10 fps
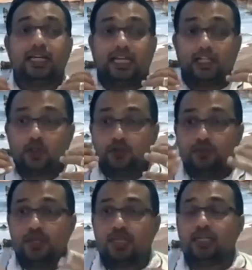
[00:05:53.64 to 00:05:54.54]
it should
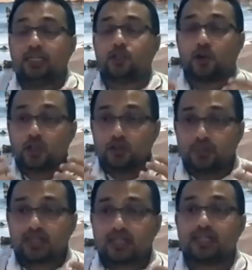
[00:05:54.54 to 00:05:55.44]
be
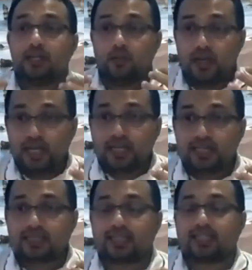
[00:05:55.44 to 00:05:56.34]
documented in a
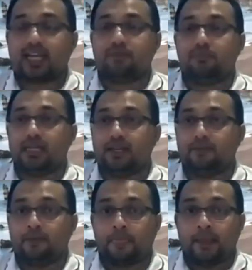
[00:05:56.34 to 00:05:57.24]
way that can
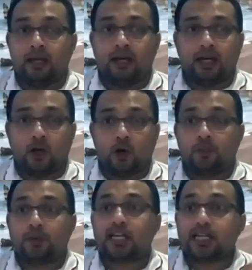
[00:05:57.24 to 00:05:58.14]
be
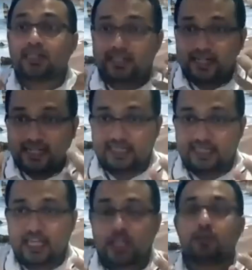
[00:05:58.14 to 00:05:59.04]

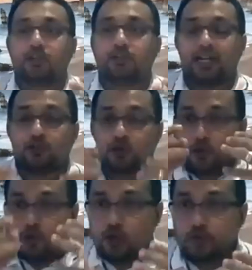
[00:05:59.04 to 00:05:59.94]
operationalizing human values
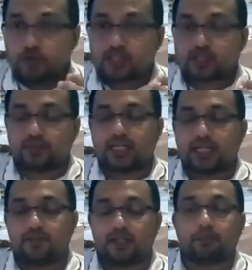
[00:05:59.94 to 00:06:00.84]
throughout the software
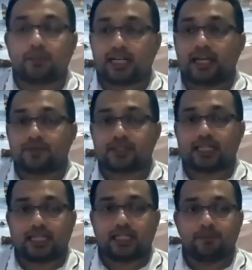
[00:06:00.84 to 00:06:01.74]
development life
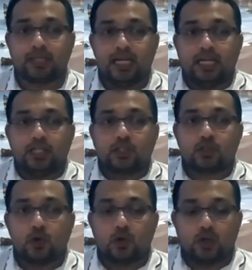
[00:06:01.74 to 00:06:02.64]
cycle.
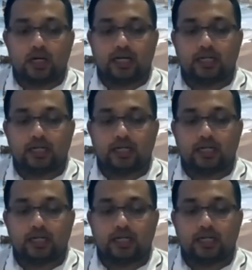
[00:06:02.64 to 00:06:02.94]
So